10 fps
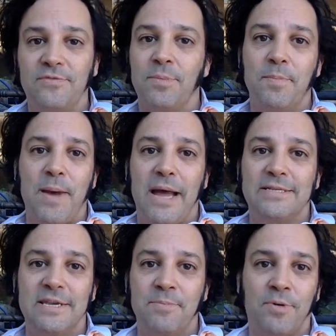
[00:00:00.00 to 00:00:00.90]
from the
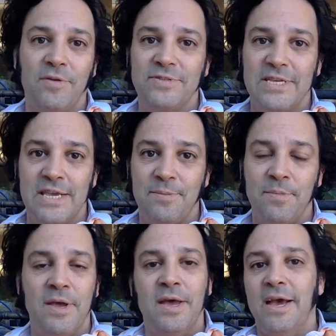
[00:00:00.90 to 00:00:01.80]
BATS improv
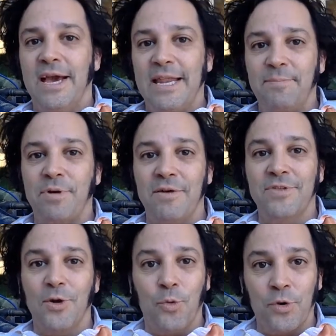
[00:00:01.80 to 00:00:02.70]
team at
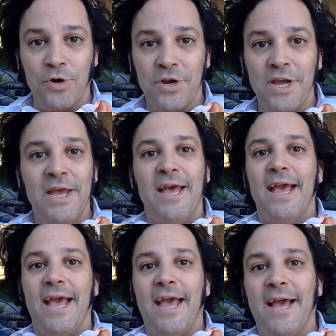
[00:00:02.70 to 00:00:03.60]
improv.org.
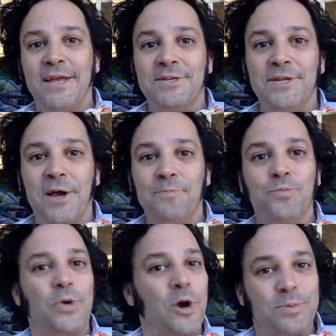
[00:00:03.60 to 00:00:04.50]
And um,
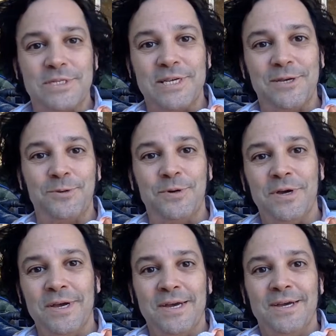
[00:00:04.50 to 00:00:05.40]
we hope to see you
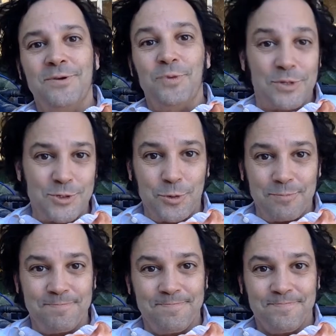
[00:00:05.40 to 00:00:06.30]
real soon.
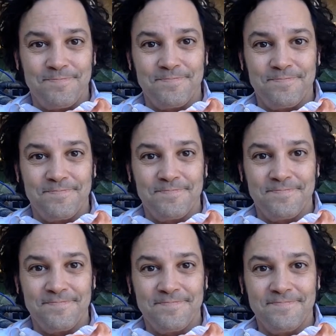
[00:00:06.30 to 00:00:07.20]

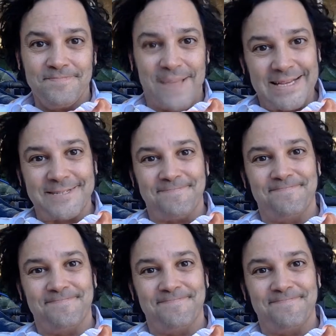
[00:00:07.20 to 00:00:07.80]
Thanks.